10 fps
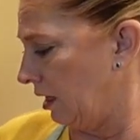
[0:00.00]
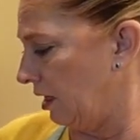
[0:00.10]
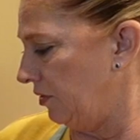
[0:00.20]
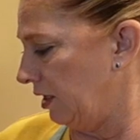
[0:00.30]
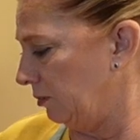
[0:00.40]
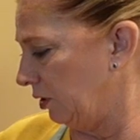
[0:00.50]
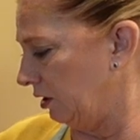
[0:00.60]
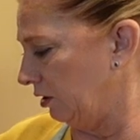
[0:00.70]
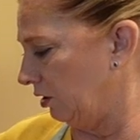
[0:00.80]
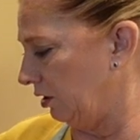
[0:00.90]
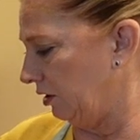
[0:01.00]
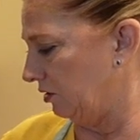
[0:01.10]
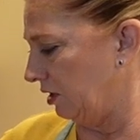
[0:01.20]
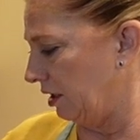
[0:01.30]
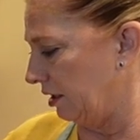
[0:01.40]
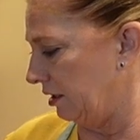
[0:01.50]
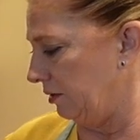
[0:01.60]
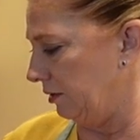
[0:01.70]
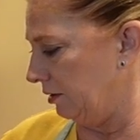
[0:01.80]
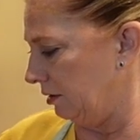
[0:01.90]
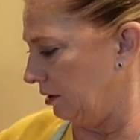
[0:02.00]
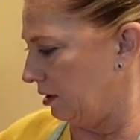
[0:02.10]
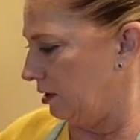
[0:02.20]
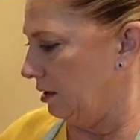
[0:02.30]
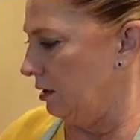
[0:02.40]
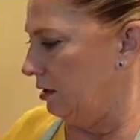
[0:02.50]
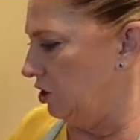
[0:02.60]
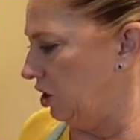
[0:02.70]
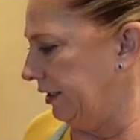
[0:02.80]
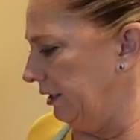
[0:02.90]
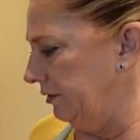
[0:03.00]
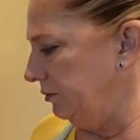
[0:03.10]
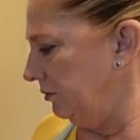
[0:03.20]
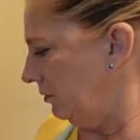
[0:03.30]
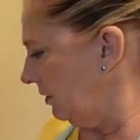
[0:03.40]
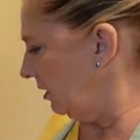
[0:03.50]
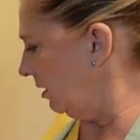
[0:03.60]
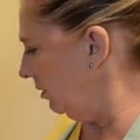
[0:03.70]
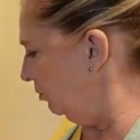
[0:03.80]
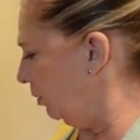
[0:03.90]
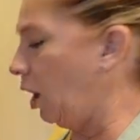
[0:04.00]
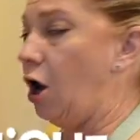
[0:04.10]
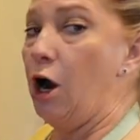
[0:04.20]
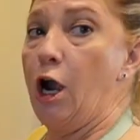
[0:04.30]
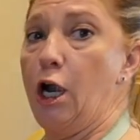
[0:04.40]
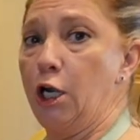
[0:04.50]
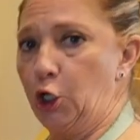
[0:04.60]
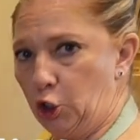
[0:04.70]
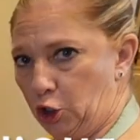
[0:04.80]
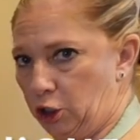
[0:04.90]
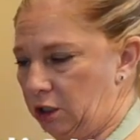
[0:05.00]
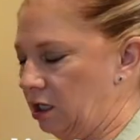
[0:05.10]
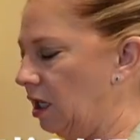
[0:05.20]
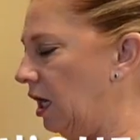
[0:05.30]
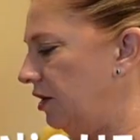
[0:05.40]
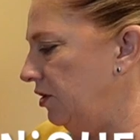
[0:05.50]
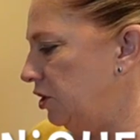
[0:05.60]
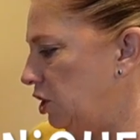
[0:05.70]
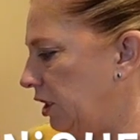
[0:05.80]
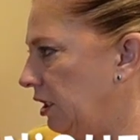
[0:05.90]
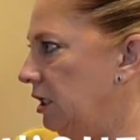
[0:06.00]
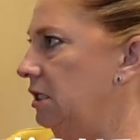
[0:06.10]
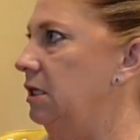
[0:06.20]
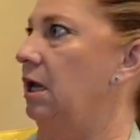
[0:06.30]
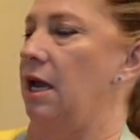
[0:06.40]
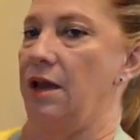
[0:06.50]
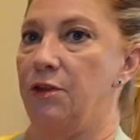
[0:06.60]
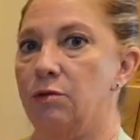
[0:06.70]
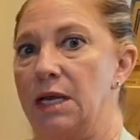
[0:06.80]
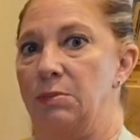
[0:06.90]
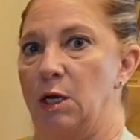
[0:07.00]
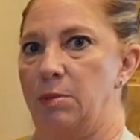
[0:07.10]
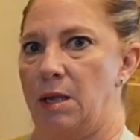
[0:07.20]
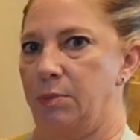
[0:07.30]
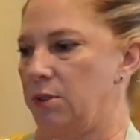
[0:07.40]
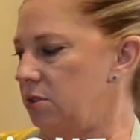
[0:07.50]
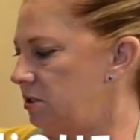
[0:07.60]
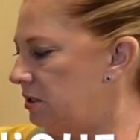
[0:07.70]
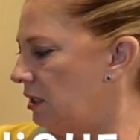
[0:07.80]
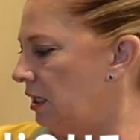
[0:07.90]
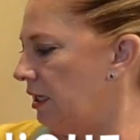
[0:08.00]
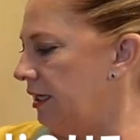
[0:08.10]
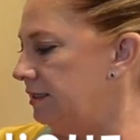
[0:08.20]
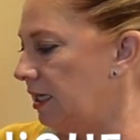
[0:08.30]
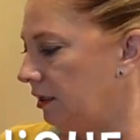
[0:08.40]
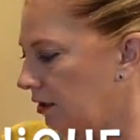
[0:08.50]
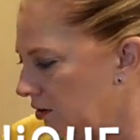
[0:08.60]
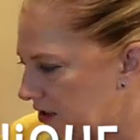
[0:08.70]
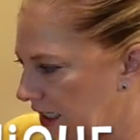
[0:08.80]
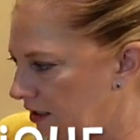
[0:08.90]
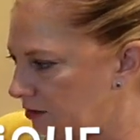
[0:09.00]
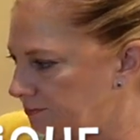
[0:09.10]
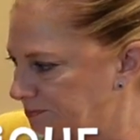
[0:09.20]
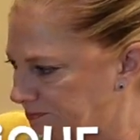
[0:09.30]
and then I'm gonna cook the chicken, cook the chicken and the red bell peppers and take those out,